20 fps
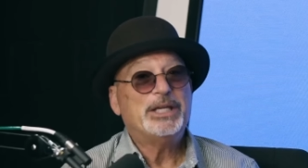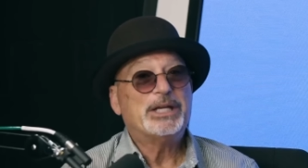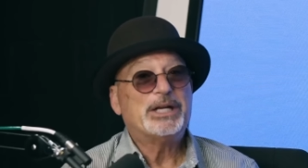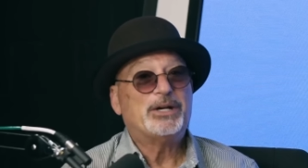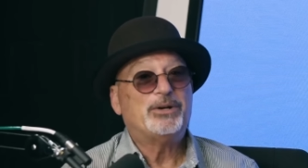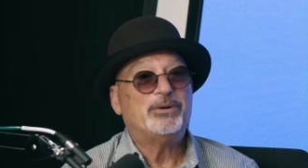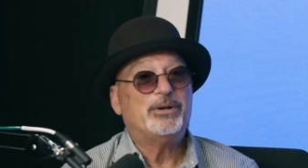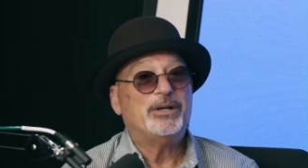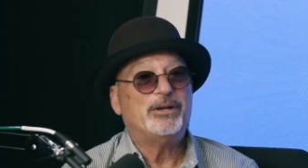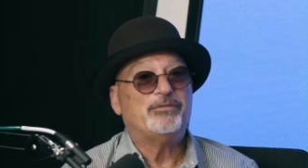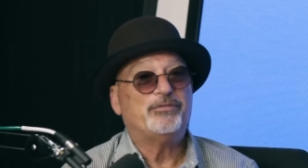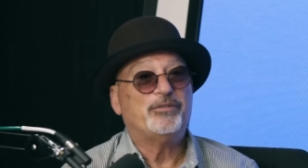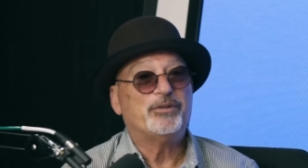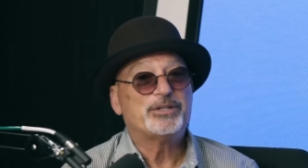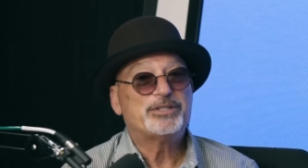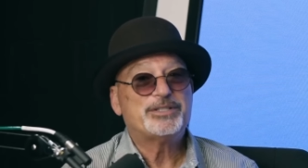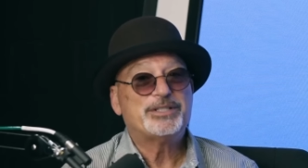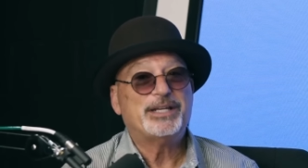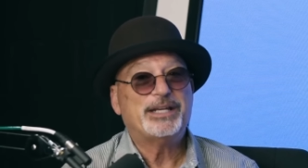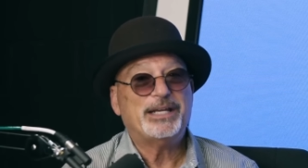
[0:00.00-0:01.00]
know, if we're
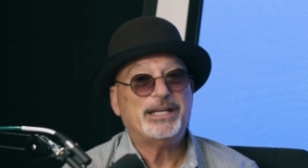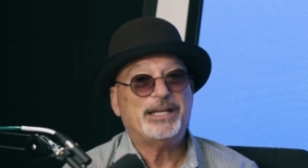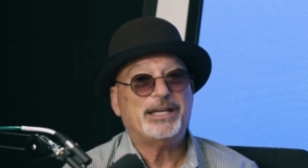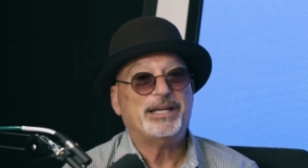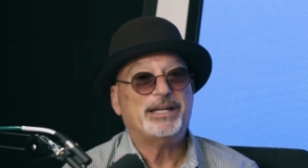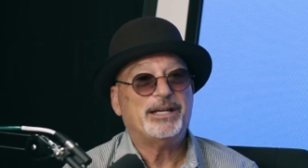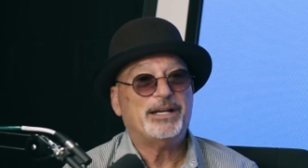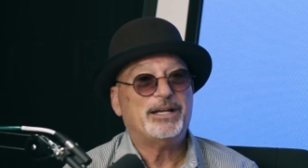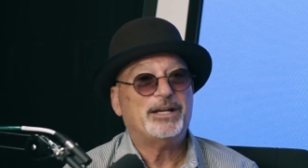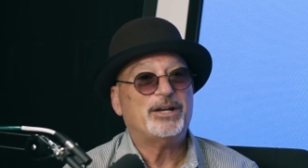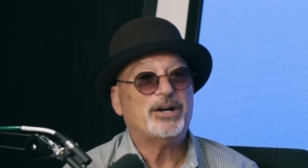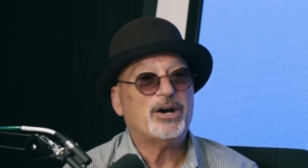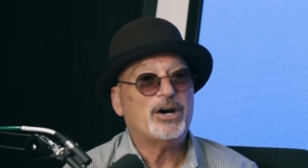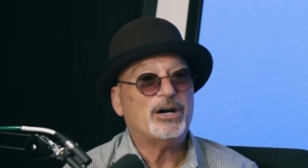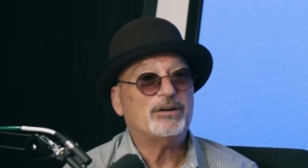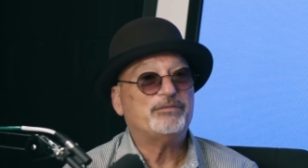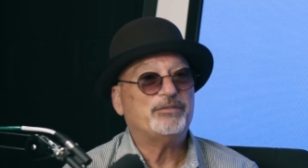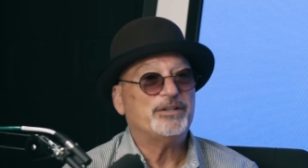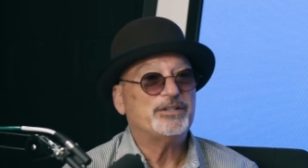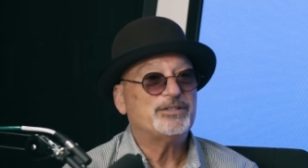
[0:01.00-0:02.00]
sitting in an
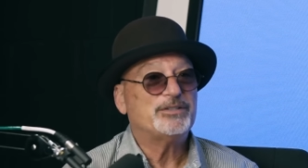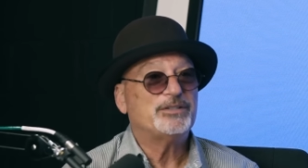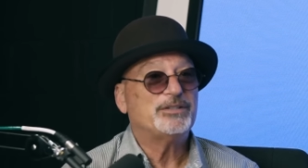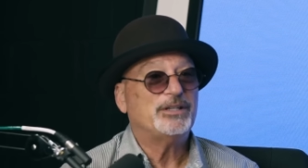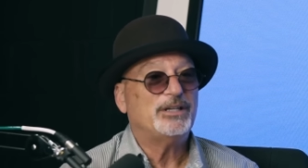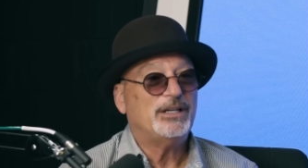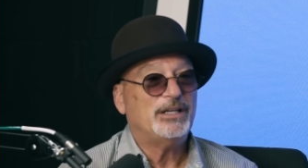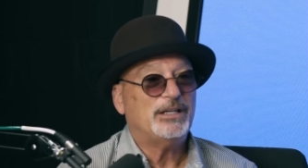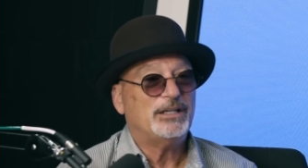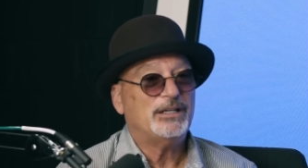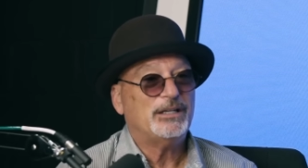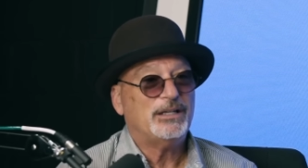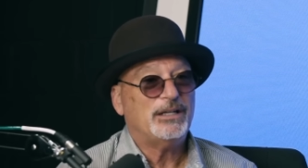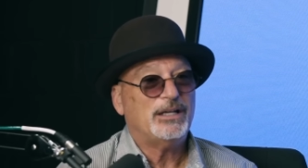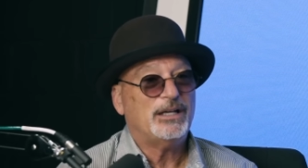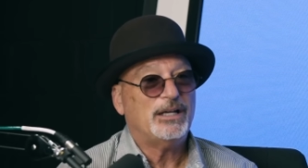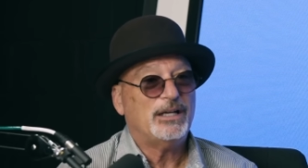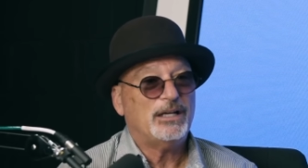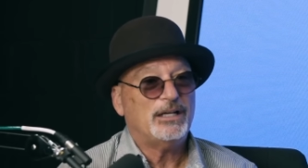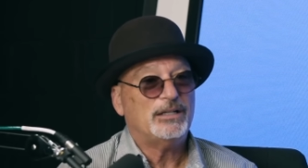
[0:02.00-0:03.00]
office in,
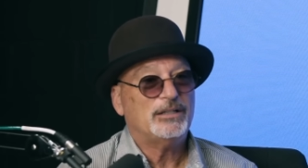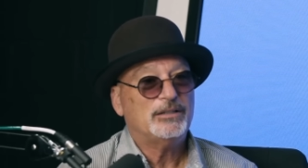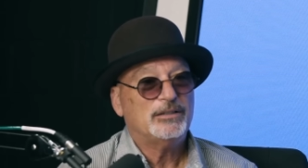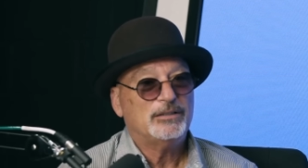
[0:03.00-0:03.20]
uh,